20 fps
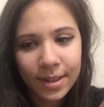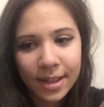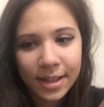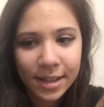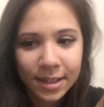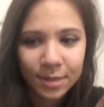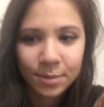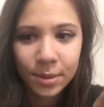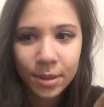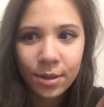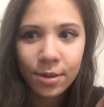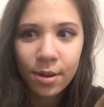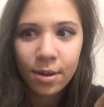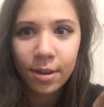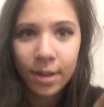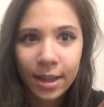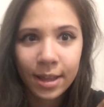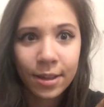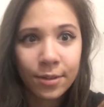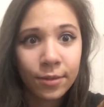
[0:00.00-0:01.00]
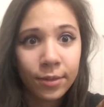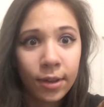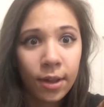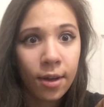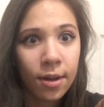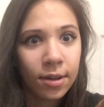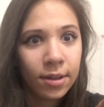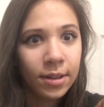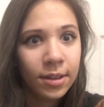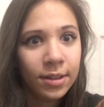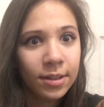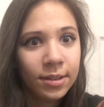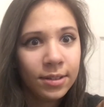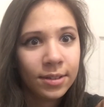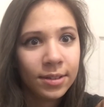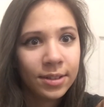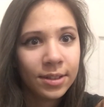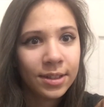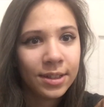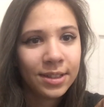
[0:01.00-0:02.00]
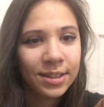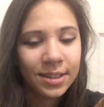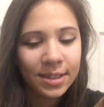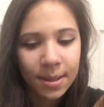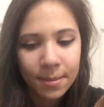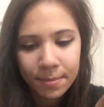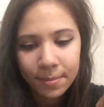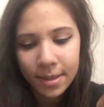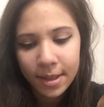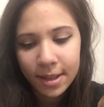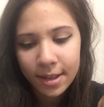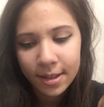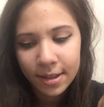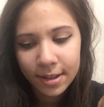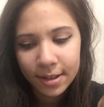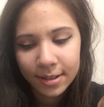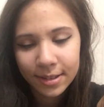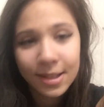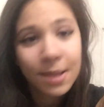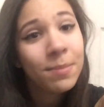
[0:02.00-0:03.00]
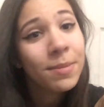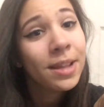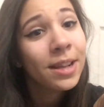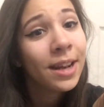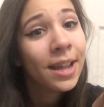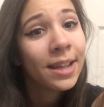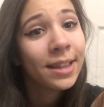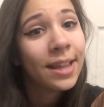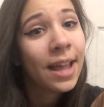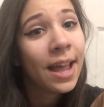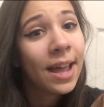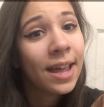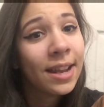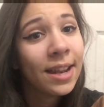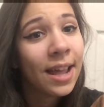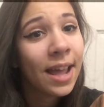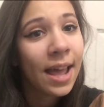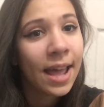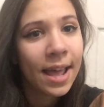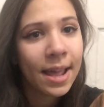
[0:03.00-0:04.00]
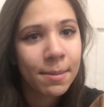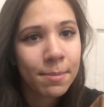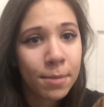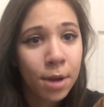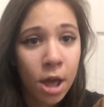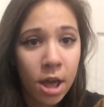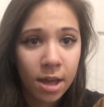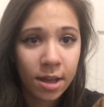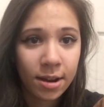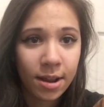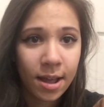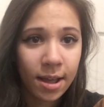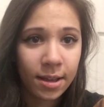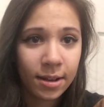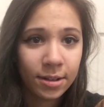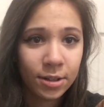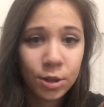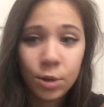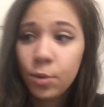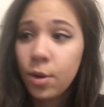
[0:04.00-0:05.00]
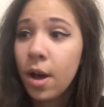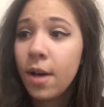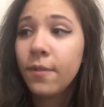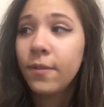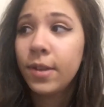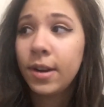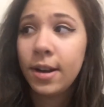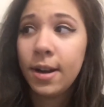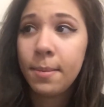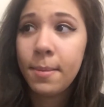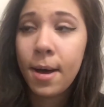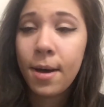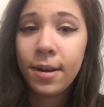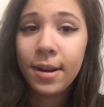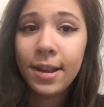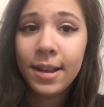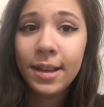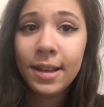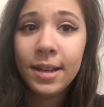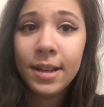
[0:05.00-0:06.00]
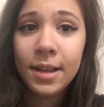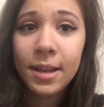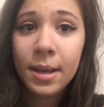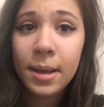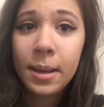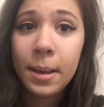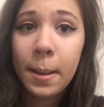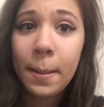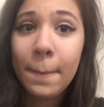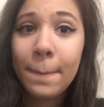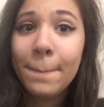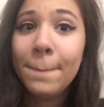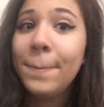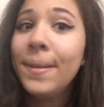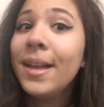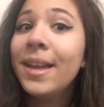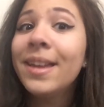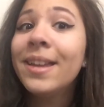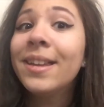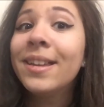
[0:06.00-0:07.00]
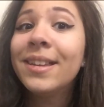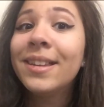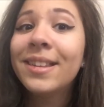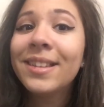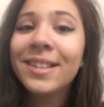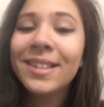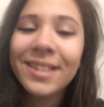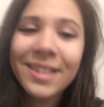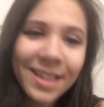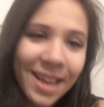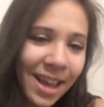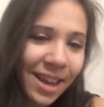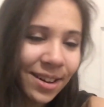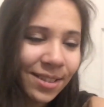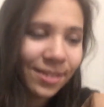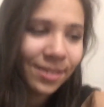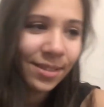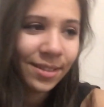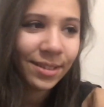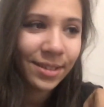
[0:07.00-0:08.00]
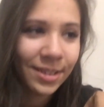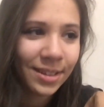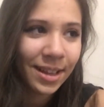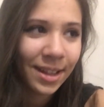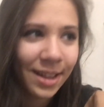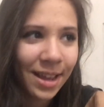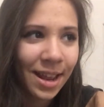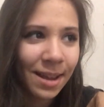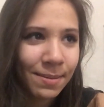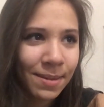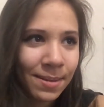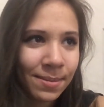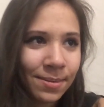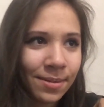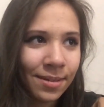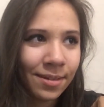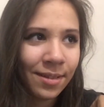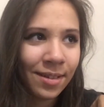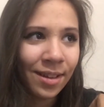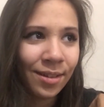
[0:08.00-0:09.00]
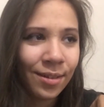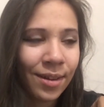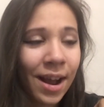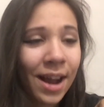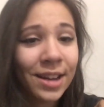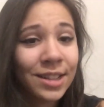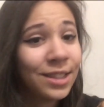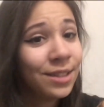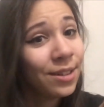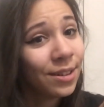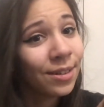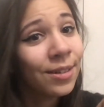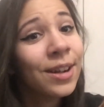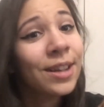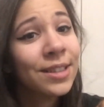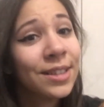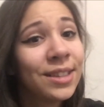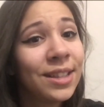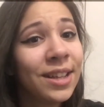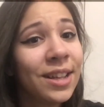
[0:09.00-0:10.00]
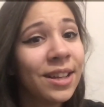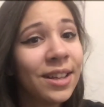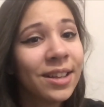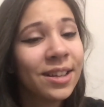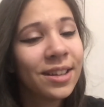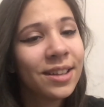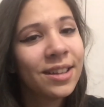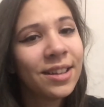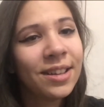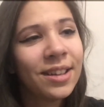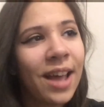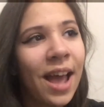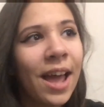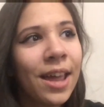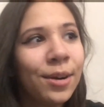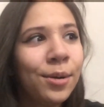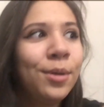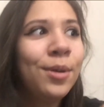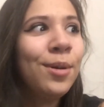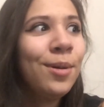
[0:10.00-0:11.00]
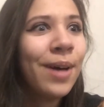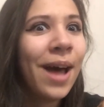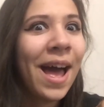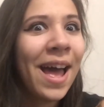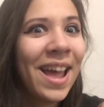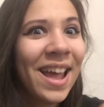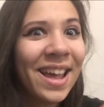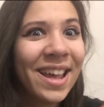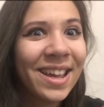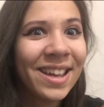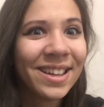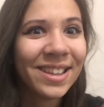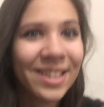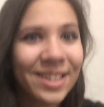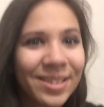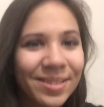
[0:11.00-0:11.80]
I guess what you call like a vlog or something. Something like that. I am not too confident about it, but I know a lot of people are actually requesting it. I don't know why.